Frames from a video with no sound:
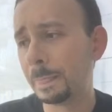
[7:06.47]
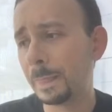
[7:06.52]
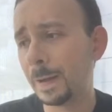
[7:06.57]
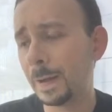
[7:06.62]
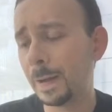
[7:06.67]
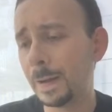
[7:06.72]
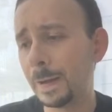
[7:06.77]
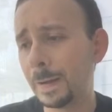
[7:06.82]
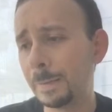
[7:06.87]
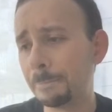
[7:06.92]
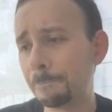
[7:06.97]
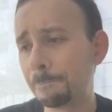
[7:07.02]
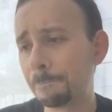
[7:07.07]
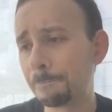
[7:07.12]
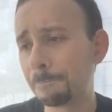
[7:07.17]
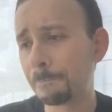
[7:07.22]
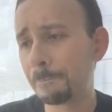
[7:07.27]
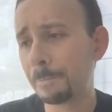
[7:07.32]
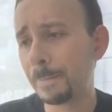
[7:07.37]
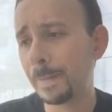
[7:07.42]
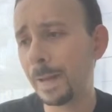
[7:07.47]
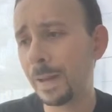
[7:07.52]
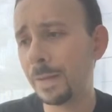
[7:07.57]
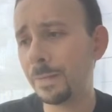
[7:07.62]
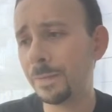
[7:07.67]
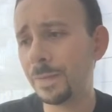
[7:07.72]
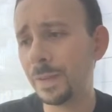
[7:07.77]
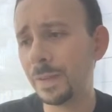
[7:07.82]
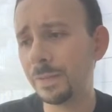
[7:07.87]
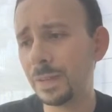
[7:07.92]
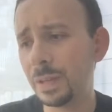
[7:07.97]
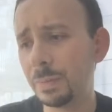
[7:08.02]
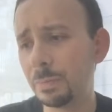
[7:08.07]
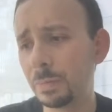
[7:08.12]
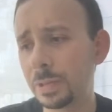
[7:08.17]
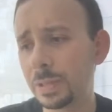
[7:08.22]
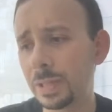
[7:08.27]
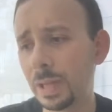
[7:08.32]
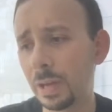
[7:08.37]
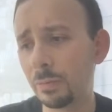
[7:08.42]
A 50%
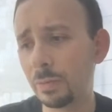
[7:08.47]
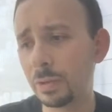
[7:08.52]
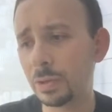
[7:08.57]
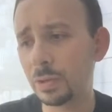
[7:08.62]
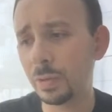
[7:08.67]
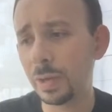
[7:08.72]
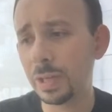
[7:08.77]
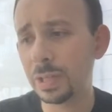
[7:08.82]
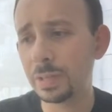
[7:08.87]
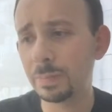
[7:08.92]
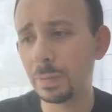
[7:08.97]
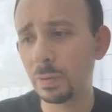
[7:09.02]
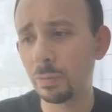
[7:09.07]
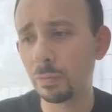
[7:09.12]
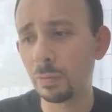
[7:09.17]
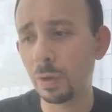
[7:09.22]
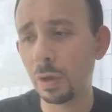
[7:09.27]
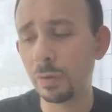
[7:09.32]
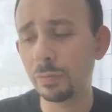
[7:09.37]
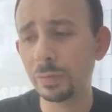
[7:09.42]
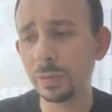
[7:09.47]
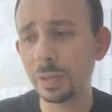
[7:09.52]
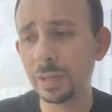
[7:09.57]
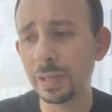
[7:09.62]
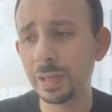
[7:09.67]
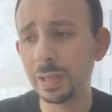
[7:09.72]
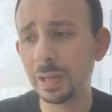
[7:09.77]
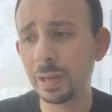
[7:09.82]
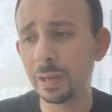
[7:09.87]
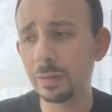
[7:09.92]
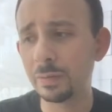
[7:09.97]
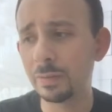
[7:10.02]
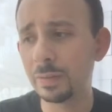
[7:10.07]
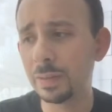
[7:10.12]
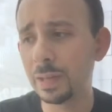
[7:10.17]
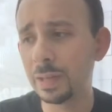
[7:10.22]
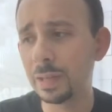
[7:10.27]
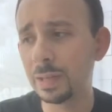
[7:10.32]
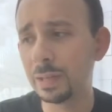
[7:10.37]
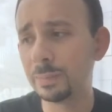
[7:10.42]
retracement roughly of
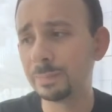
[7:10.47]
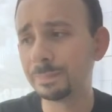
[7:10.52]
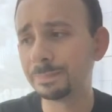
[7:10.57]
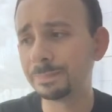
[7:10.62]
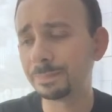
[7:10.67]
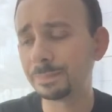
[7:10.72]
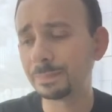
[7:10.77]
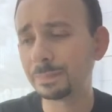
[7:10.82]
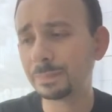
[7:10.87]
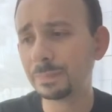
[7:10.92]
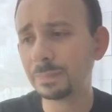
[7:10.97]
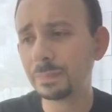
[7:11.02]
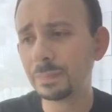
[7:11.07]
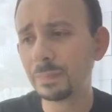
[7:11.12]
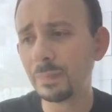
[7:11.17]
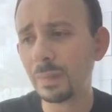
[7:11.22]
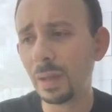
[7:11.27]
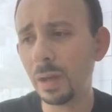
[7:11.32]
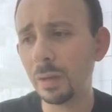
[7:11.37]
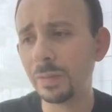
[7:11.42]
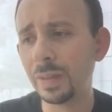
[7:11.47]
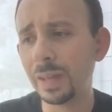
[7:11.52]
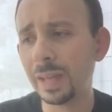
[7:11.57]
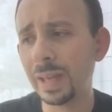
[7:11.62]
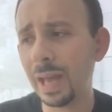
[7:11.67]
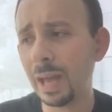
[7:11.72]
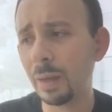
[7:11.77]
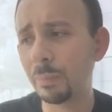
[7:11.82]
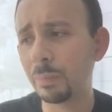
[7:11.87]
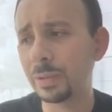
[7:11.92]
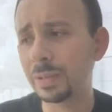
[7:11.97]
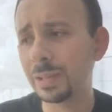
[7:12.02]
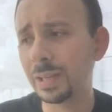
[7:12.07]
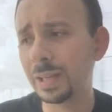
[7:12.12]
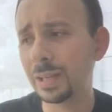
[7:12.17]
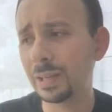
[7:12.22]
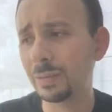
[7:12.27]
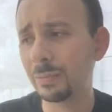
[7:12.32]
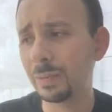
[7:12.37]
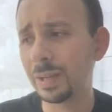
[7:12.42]
the gap would
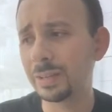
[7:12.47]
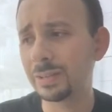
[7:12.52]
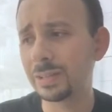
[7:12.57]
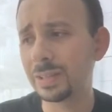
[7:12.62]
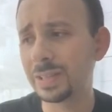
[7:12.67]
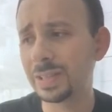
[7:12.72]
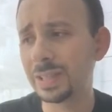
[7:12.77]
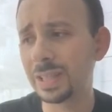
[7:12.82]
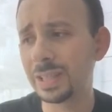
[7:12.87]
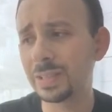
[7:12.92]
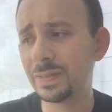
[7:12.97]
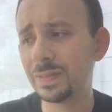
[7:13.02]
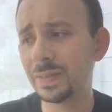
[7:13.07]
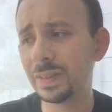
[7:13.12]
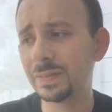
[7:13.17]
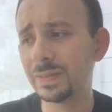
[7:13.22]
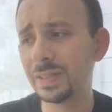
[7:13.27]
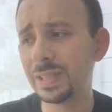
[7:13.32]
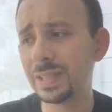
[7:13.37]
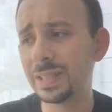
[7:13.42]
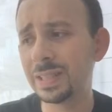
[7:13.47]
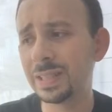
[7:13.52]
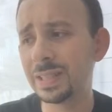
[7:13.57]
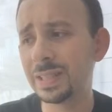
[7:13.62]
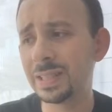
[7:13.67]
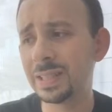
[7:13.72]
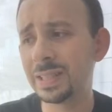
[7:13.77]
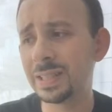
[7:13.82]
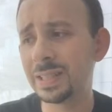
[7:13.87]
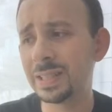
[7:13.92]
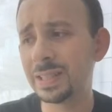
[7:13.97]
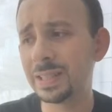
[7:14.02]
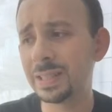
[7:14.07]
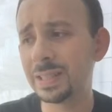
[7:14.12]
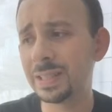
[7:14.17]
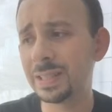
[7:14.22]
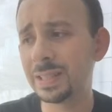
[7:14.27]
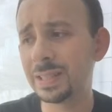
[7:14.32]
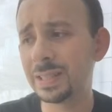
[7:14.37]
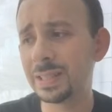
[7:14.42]
take it around to
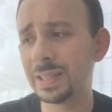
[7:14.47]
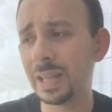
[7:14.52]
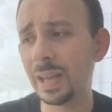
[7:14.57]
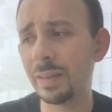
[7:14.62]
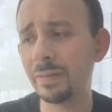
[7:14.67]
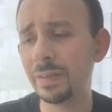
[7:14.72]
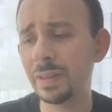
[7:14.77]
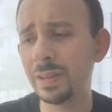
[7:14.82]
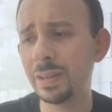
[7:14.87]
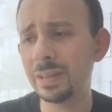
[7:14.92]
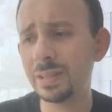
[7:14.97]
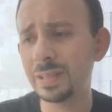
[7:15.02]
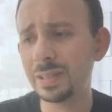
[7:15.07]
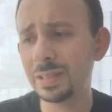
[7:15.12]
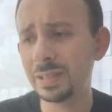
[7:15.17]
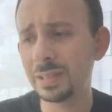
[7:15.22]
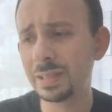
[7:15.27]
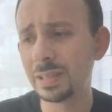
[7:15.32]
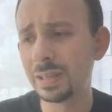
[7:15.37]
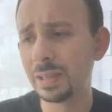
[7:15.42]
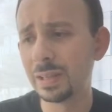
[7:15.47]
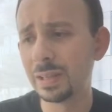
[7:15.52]
657s.